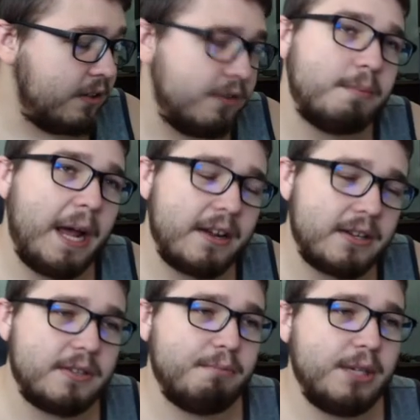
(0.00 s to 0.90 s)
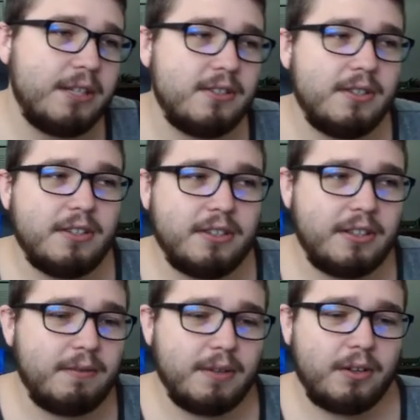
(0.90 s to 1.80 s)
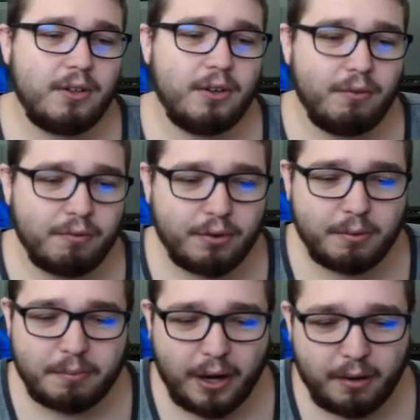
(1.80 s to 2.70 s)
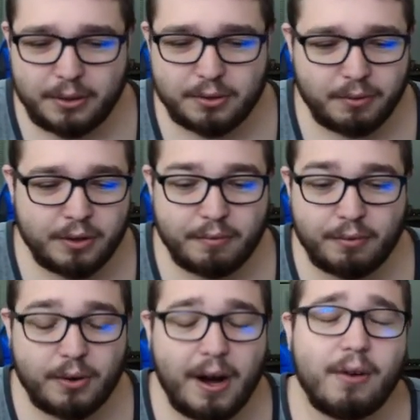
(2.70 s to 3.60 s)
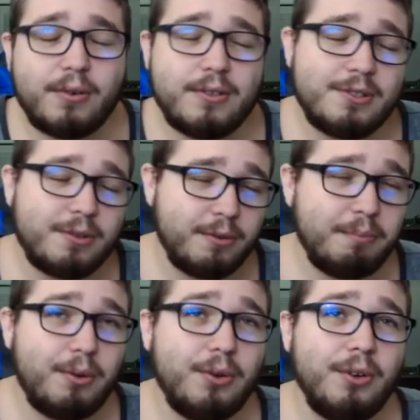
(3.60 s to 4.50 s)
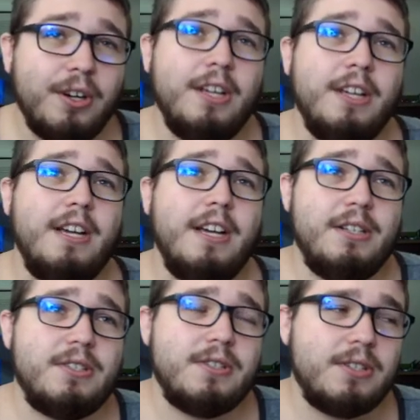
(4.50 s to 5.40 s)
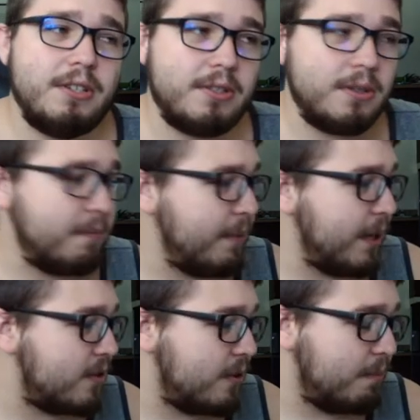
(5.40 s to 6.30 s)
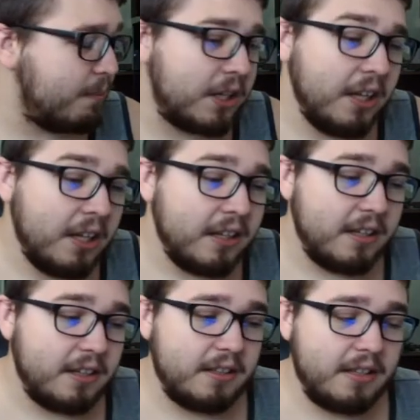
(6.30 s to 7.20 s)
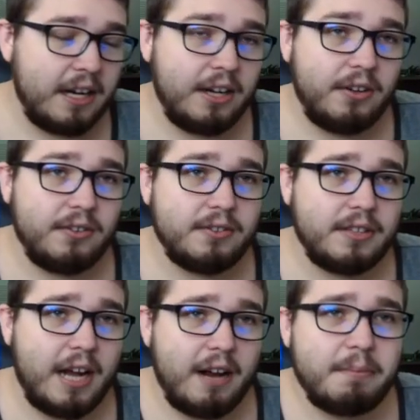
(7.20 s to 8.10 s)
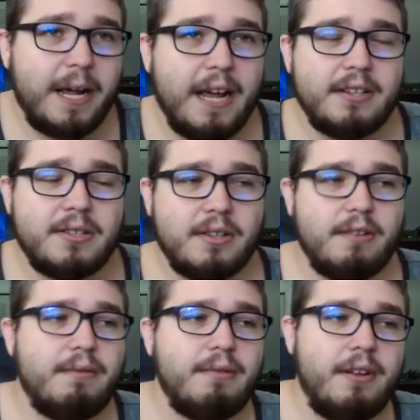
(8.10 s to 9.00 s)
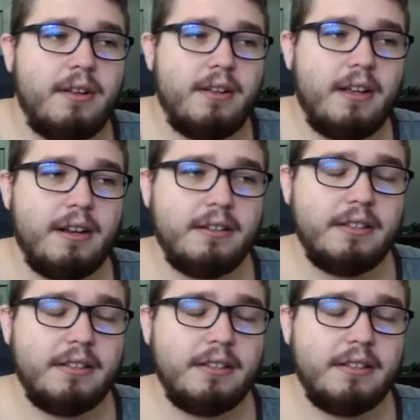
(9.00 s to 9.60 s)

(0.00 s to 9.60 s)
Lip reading: passive means you can leave it alone for probably 24 hours or more, and it just sits there and makes you money. Now, non-passive and